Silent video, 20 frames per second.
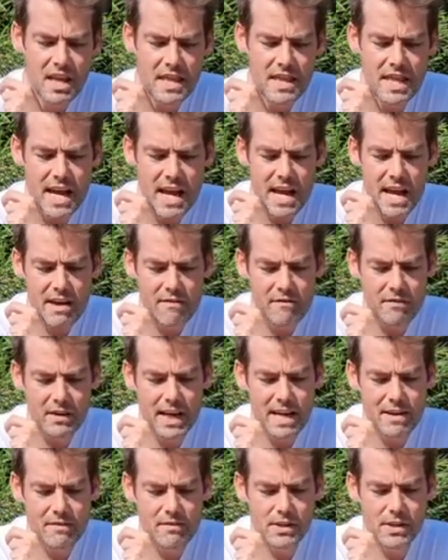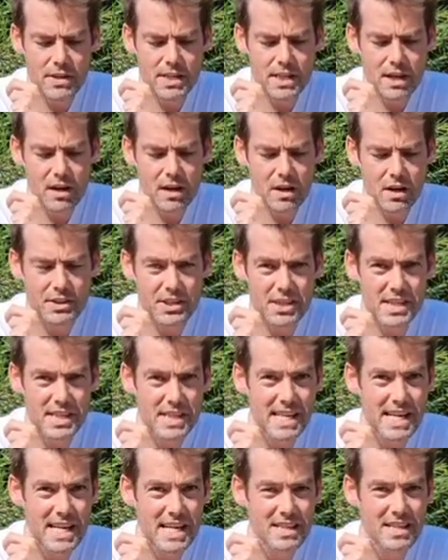Their flavours are
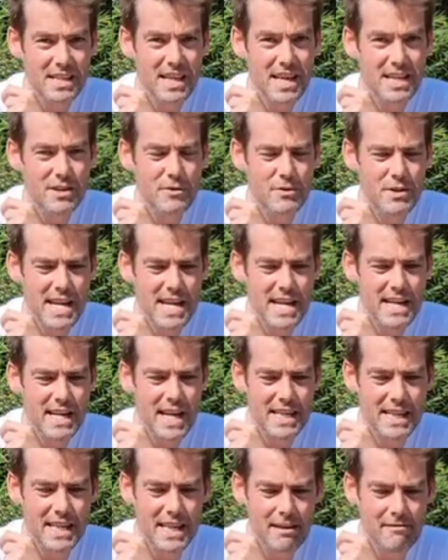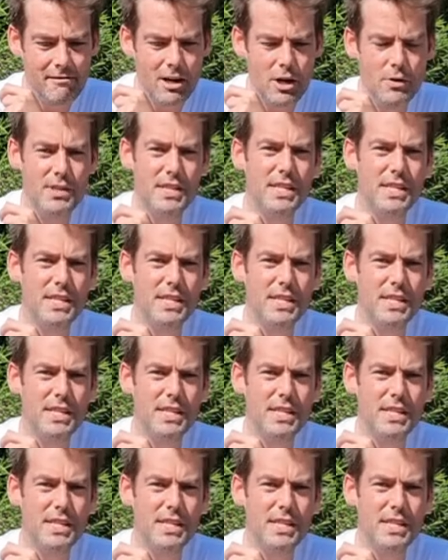distinct, they're unique, and they're their own.